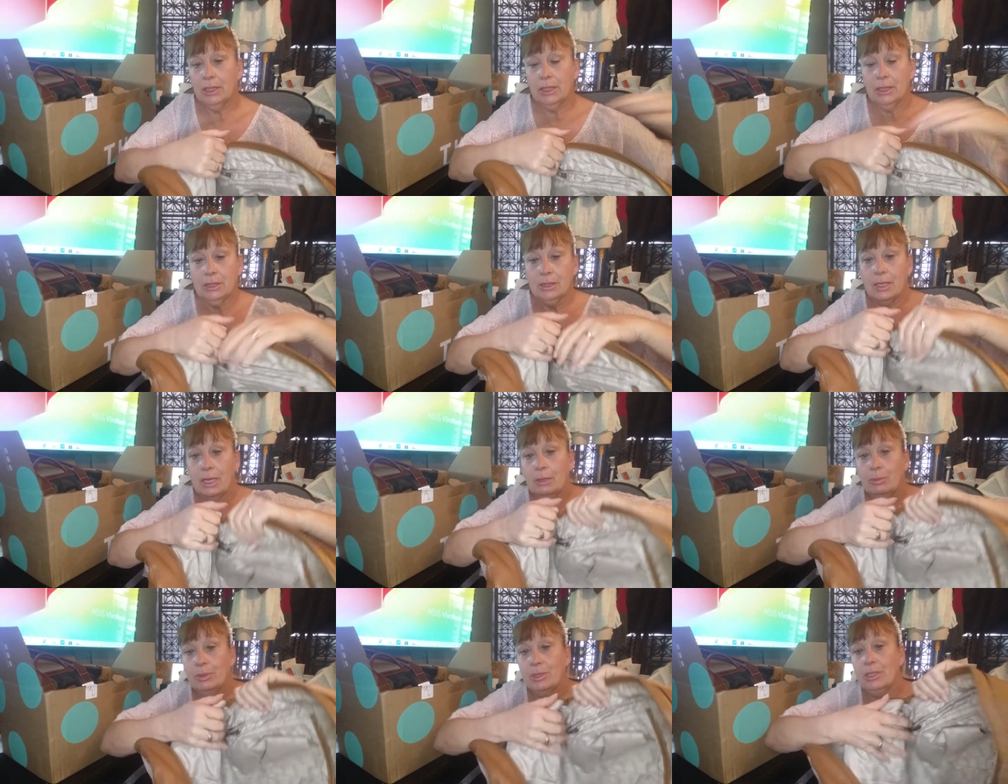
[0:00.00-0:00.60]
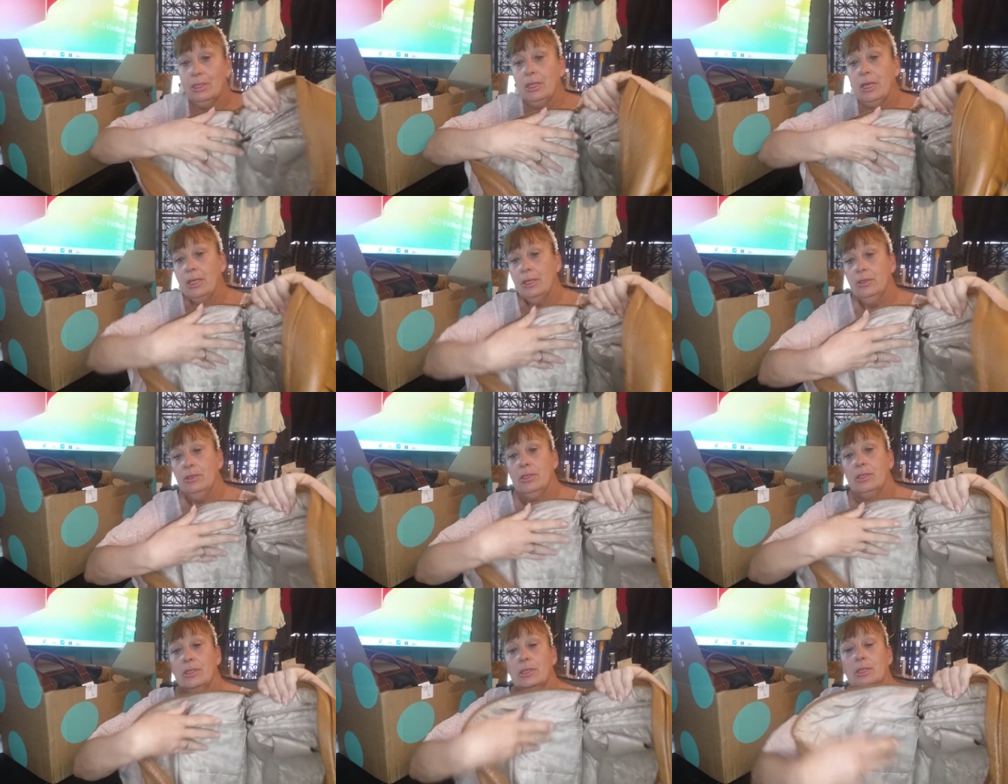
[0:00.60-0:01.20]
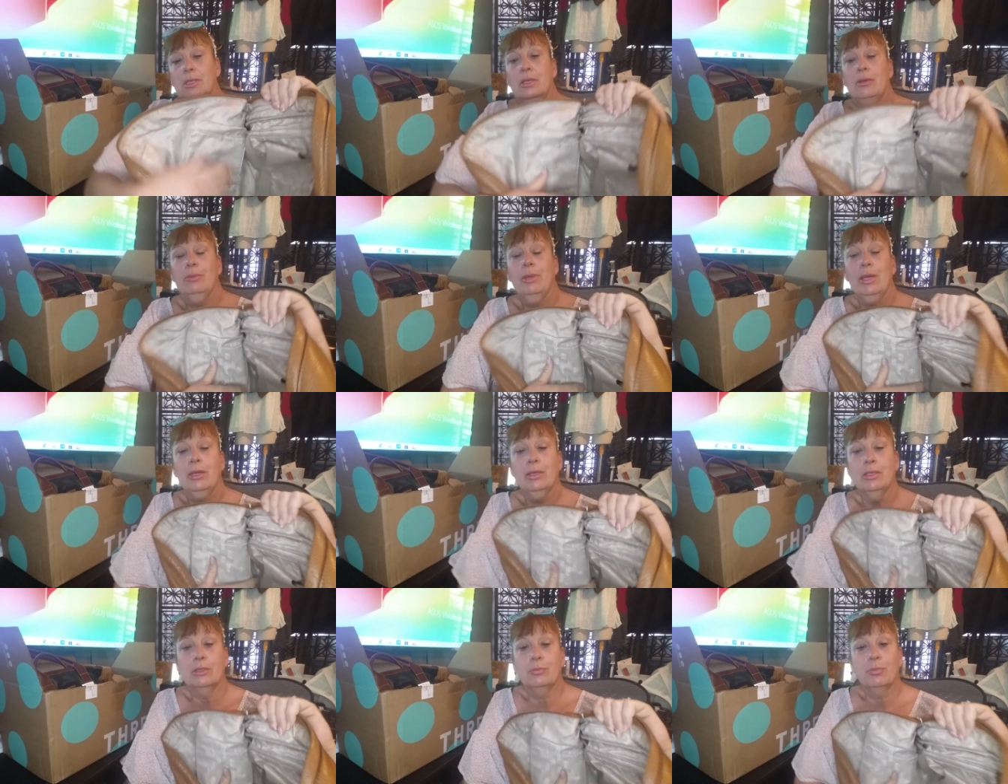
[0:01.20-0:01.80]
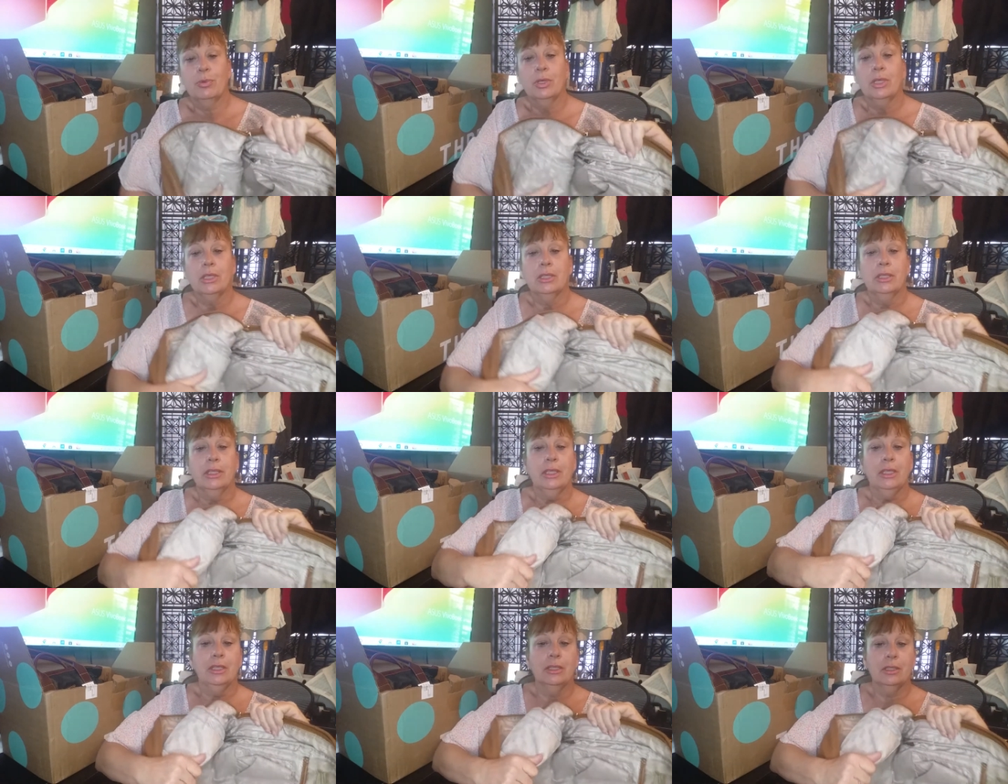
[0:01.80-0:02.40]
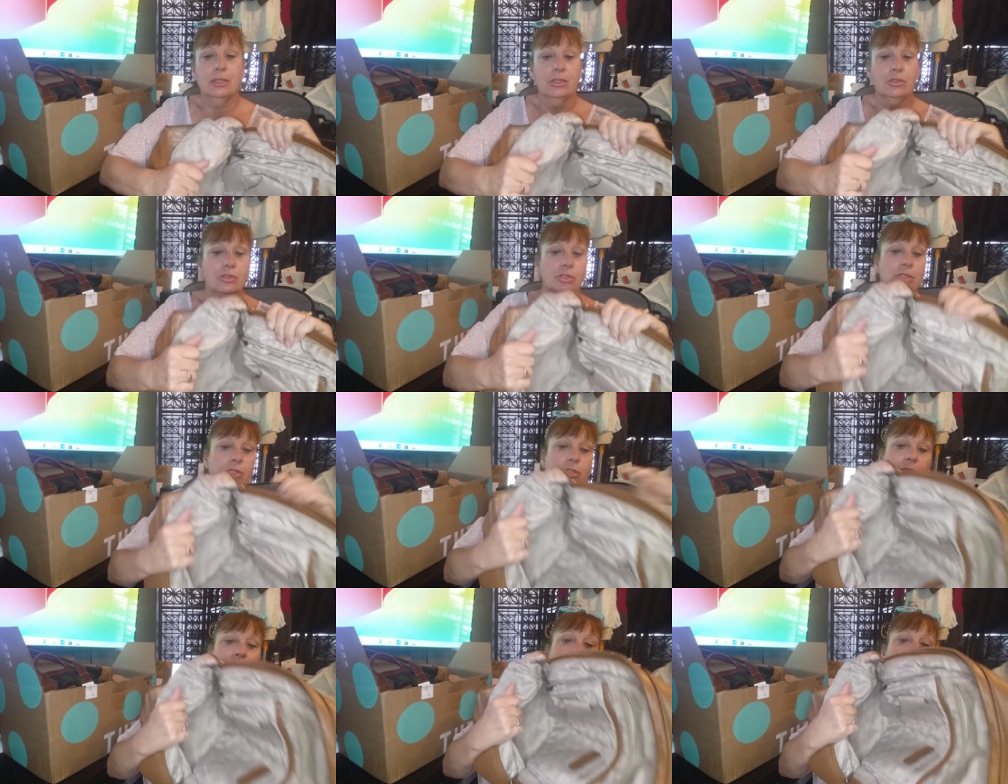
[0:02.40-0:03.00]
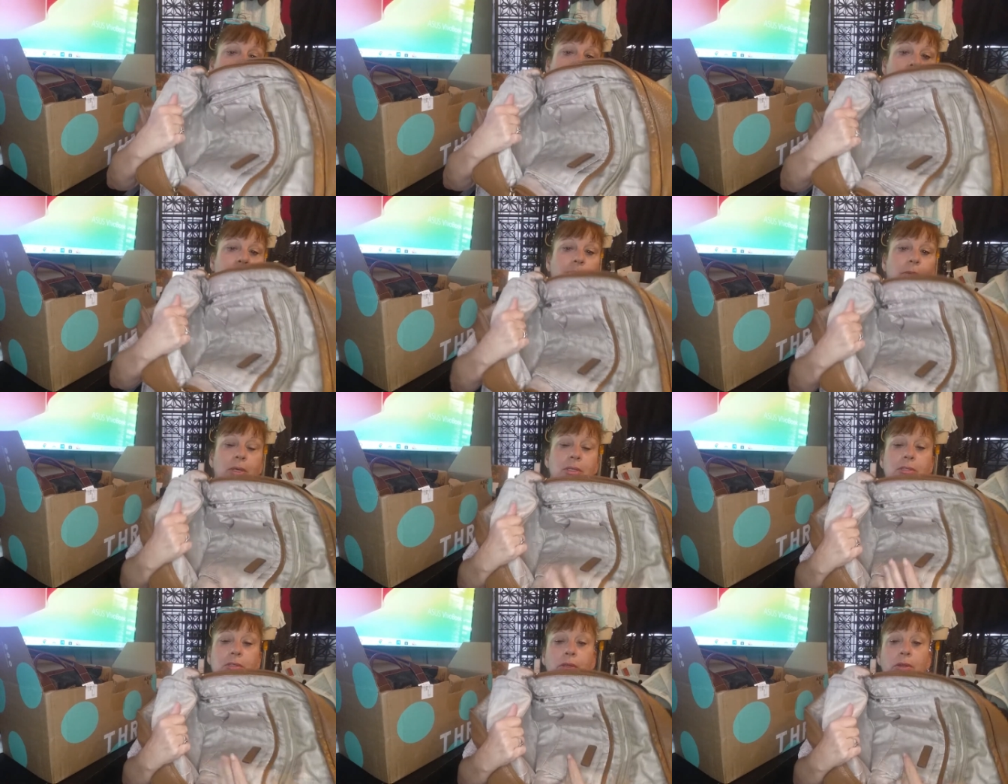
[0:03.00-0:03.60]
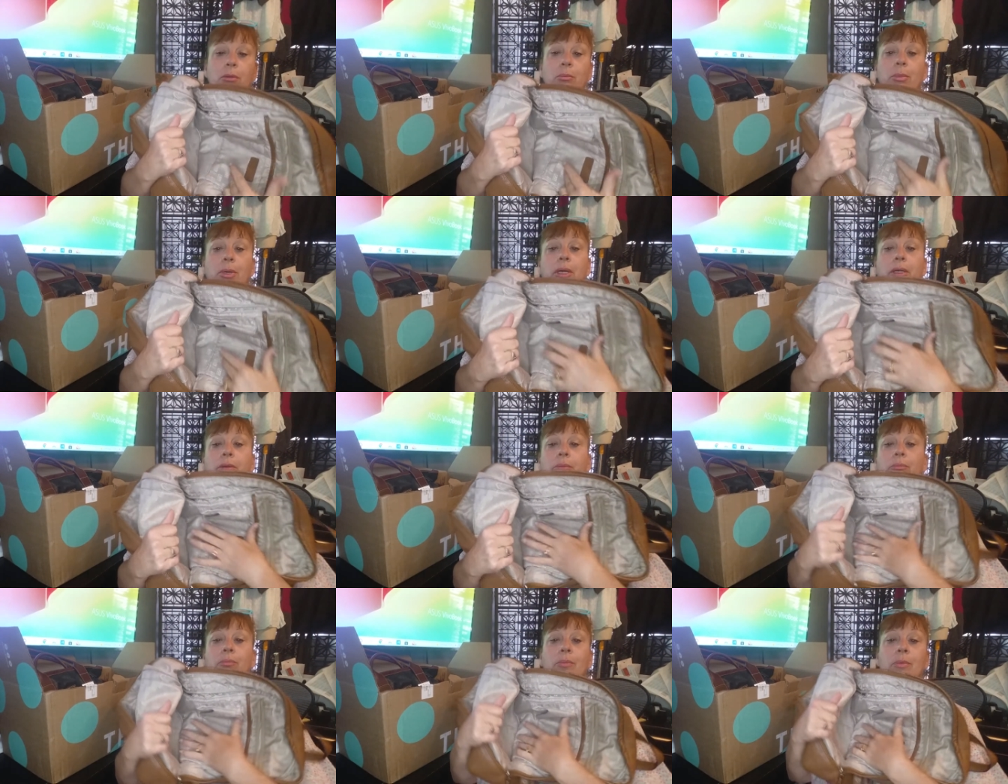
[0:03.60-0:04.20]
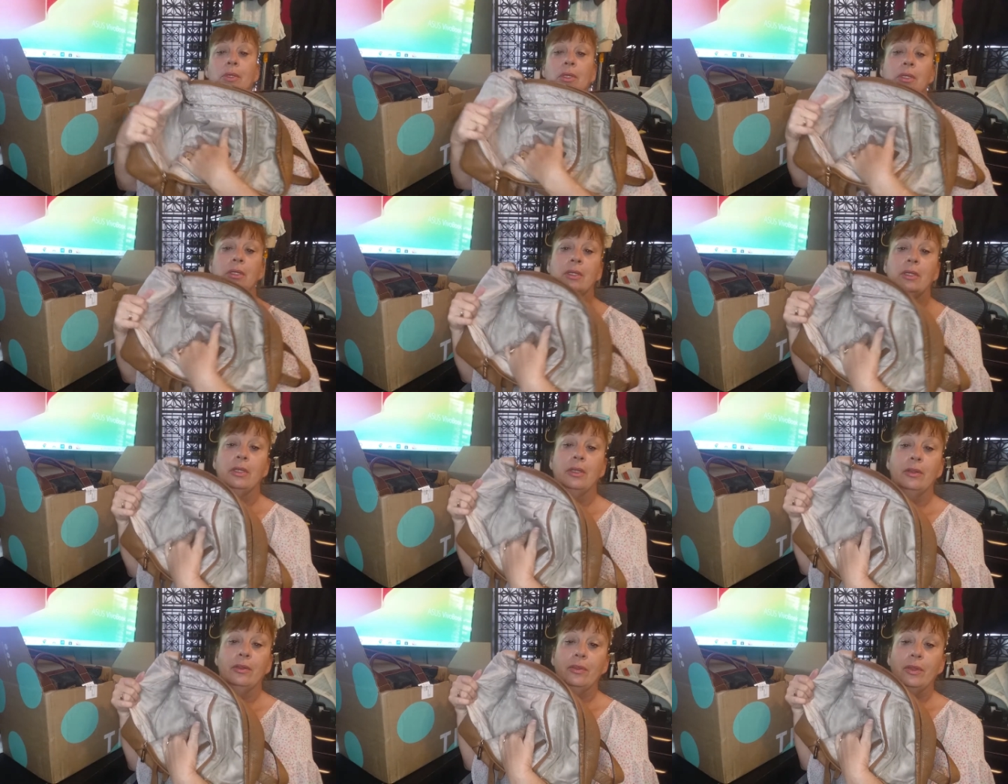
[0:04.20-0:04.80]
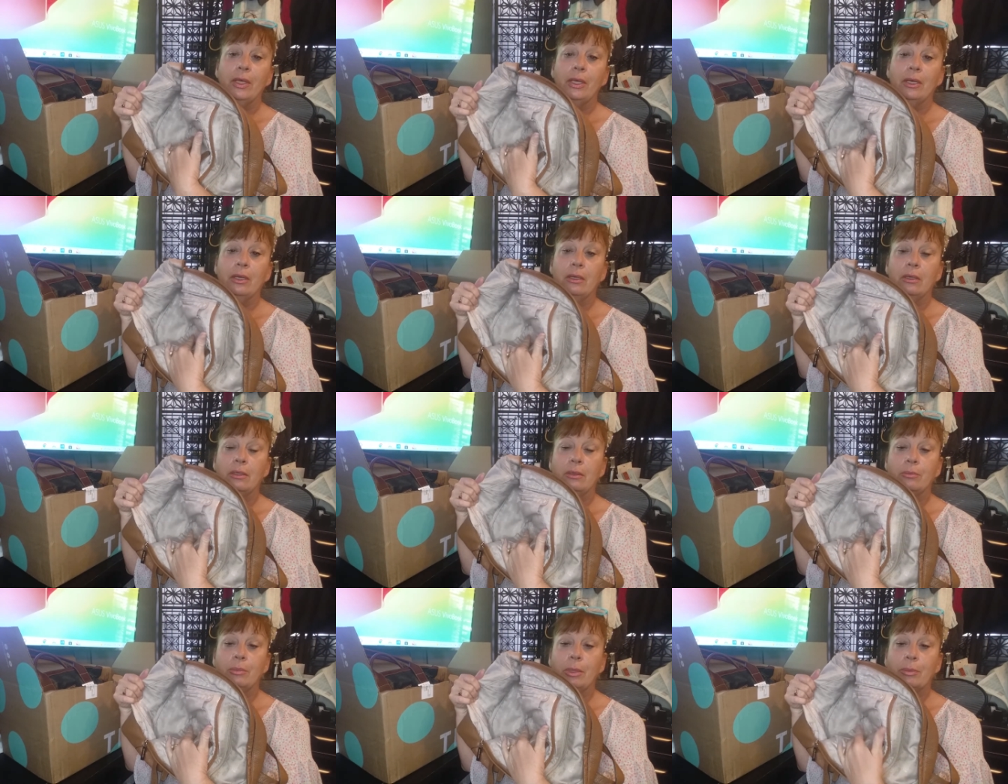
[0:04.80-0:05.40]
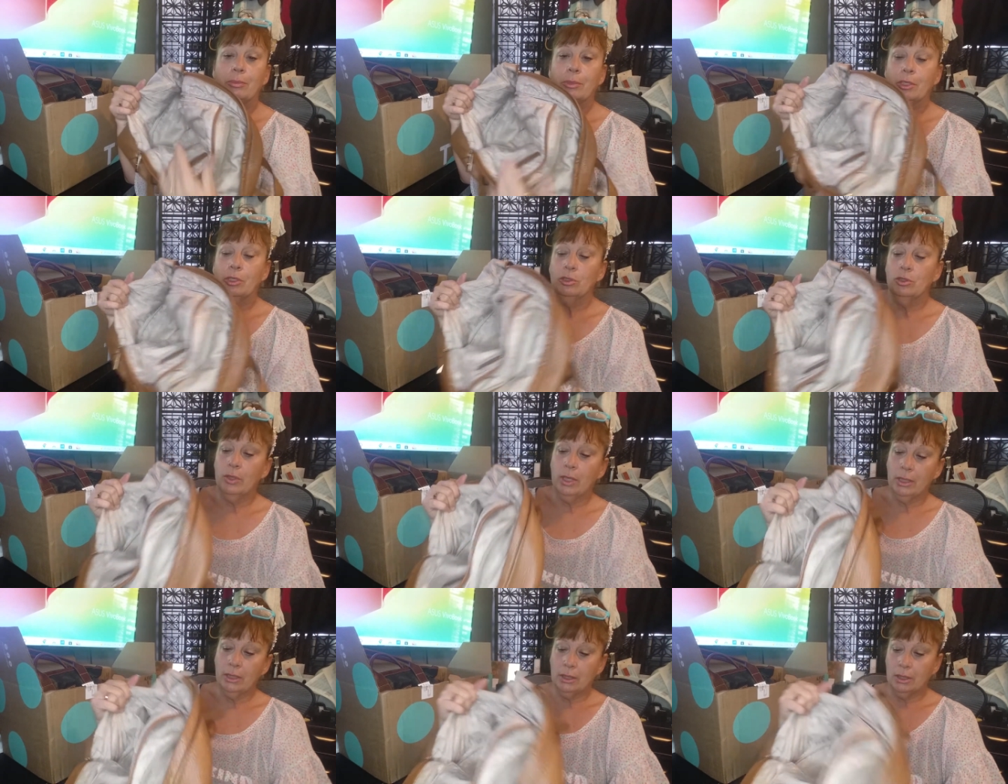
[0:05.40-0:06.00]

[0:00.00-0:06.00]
the inside, but the liner doesn't come out. It's pretty clean. There's just a few spots on the bottom that um, I'm going to try